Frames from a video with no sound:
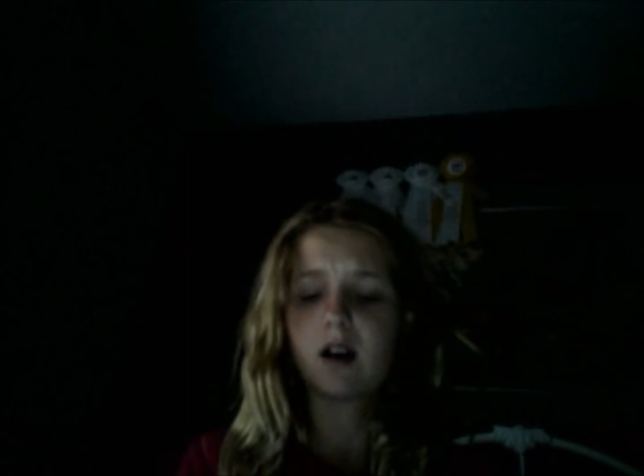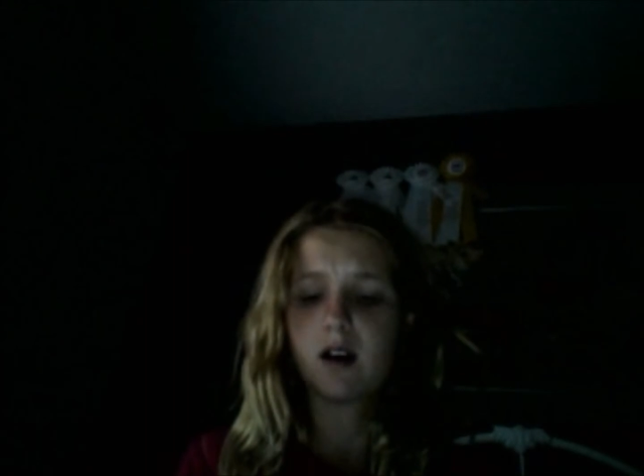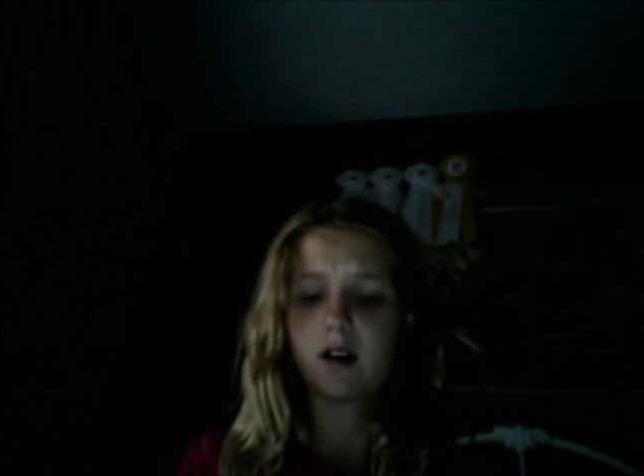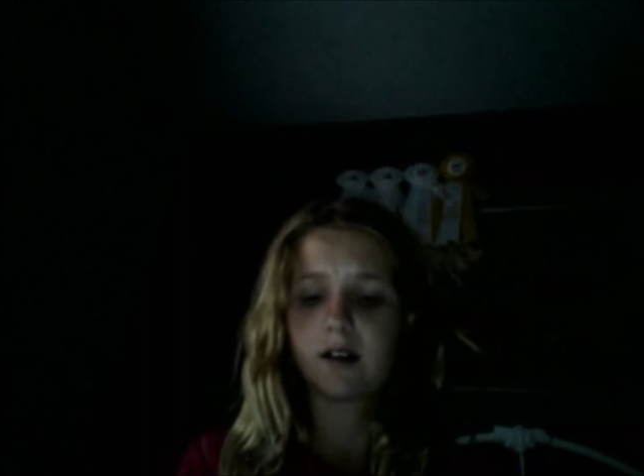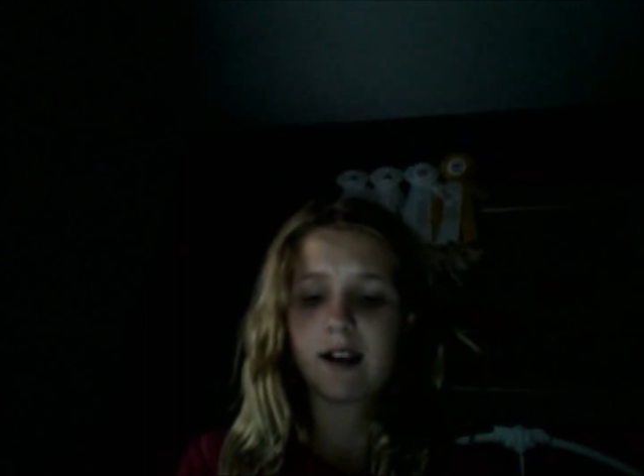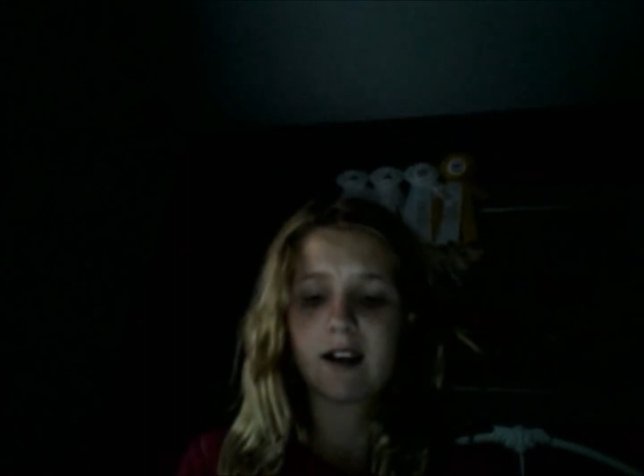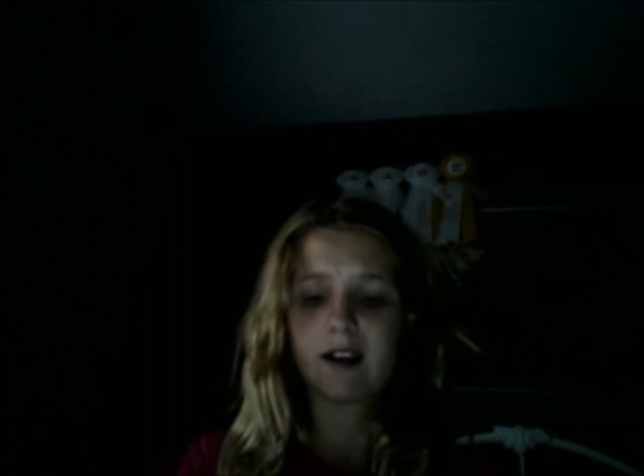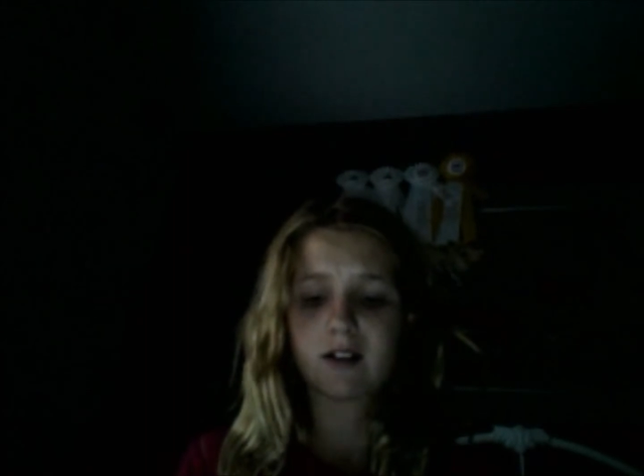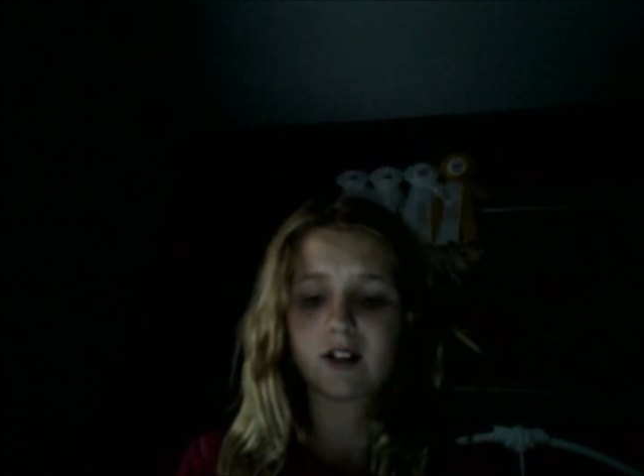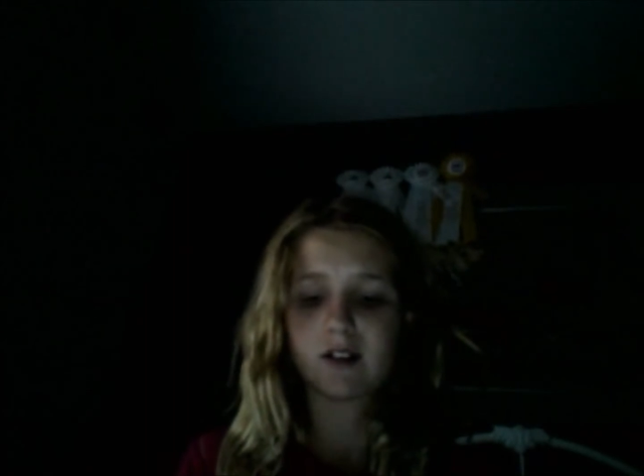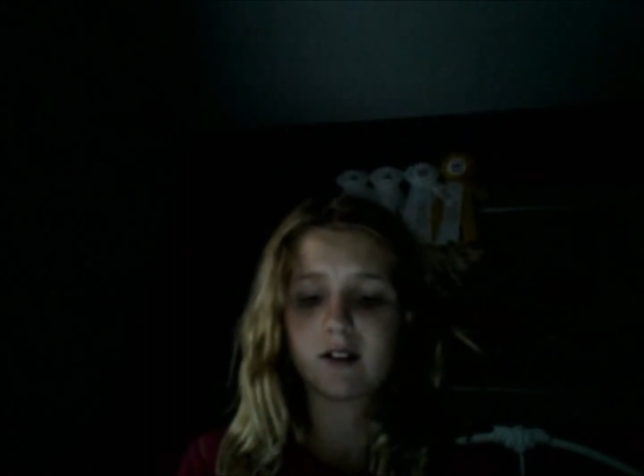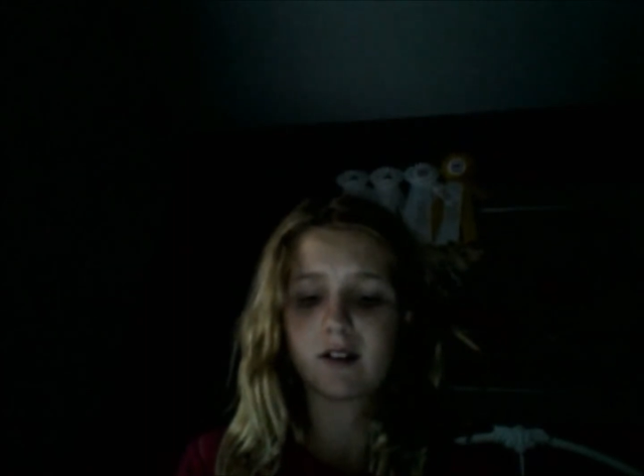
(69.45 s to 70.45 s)
a
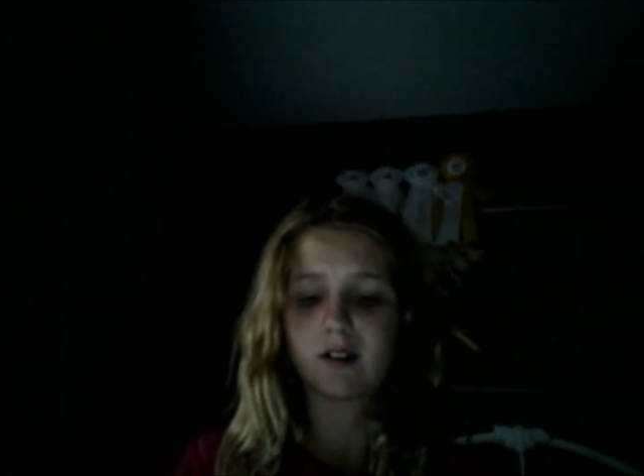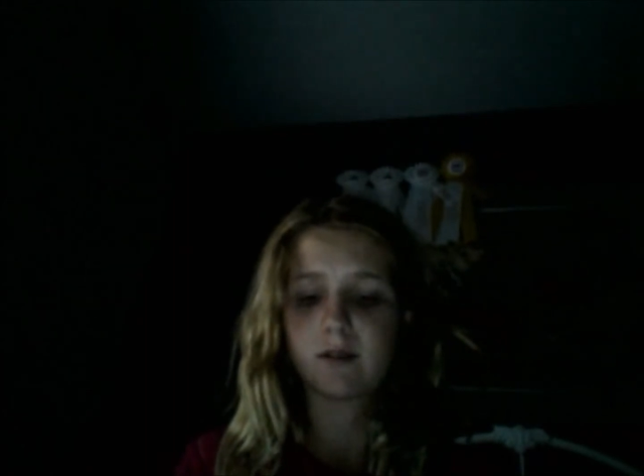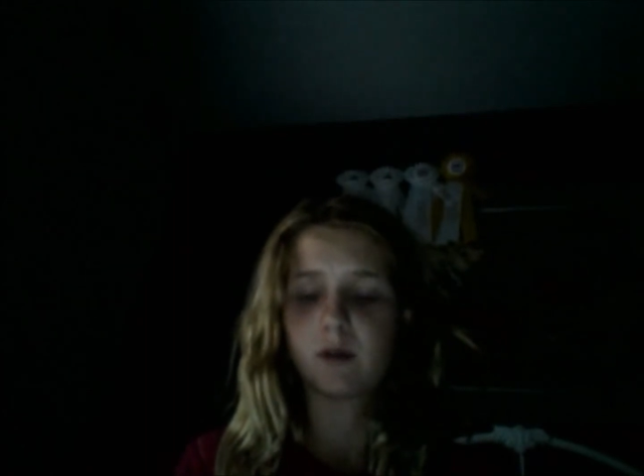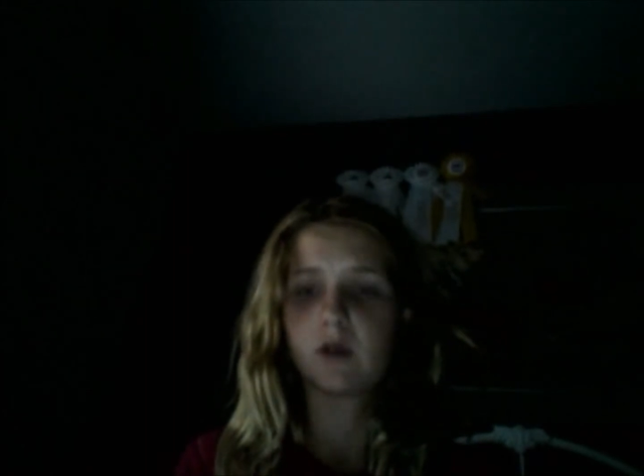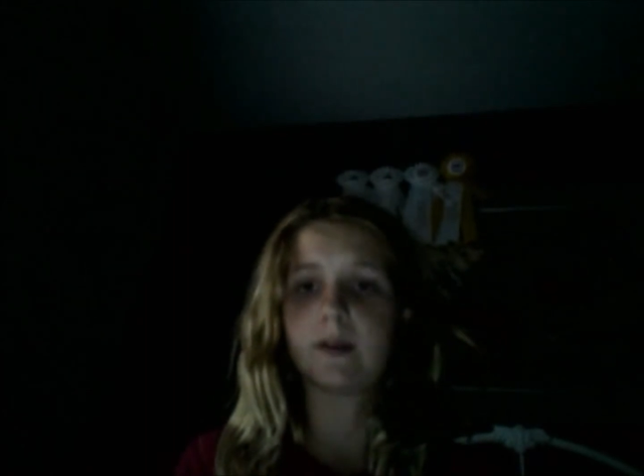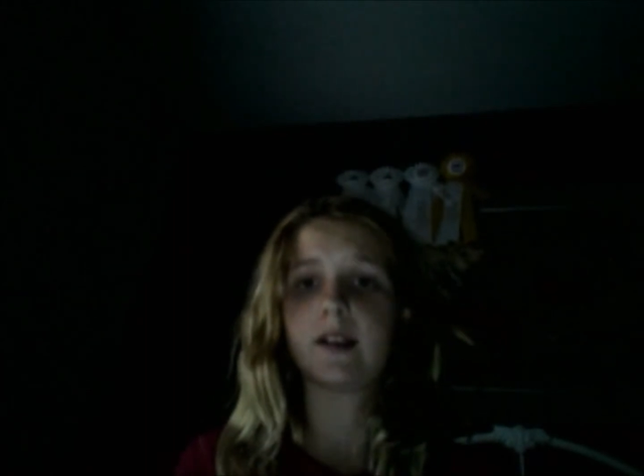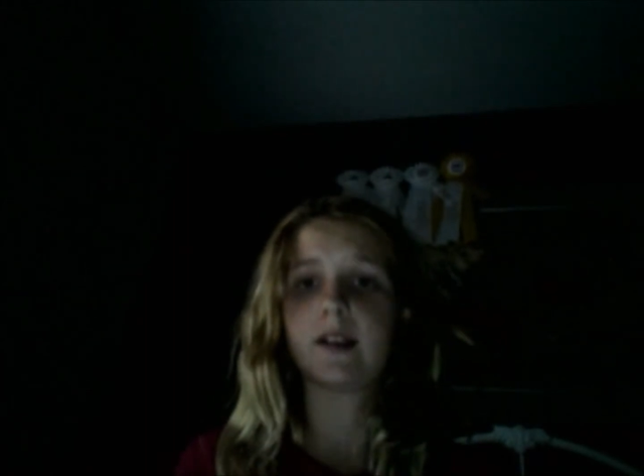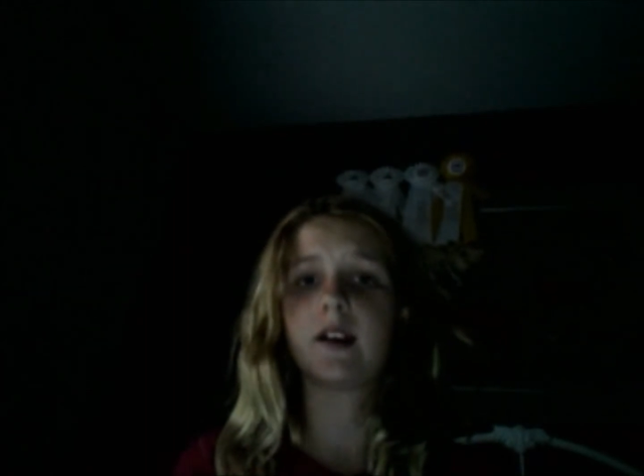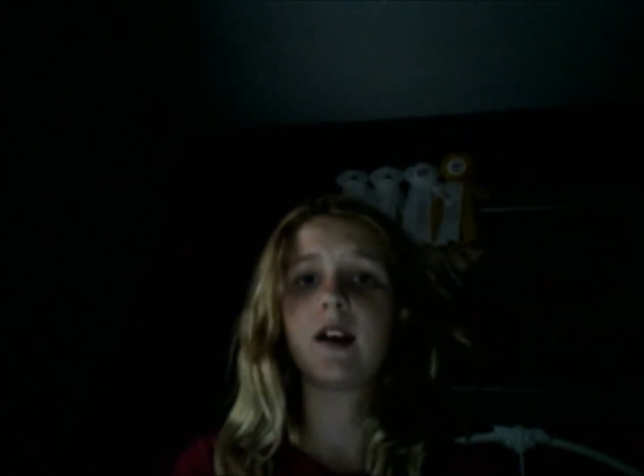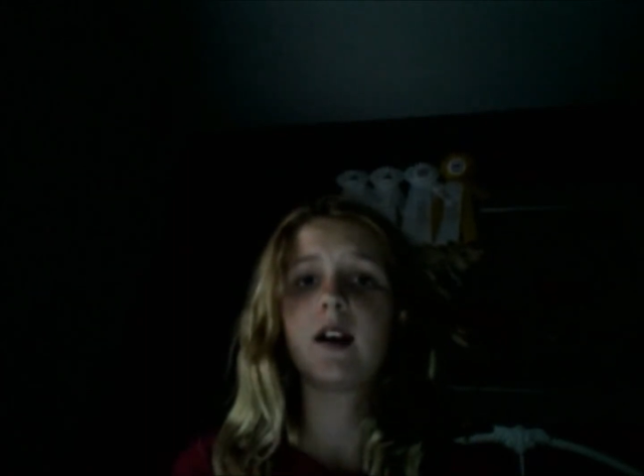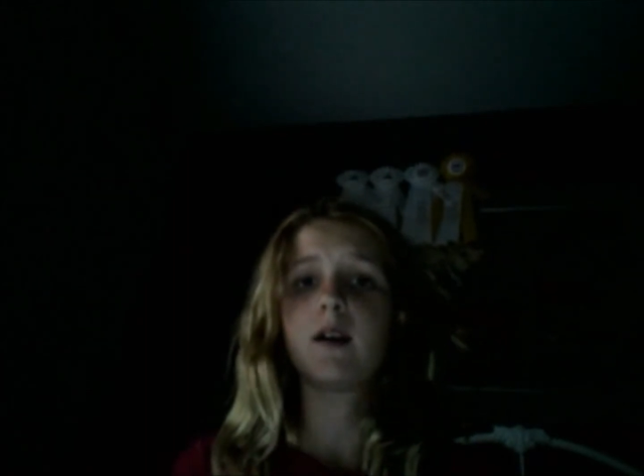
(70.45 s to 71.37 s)
character in her movie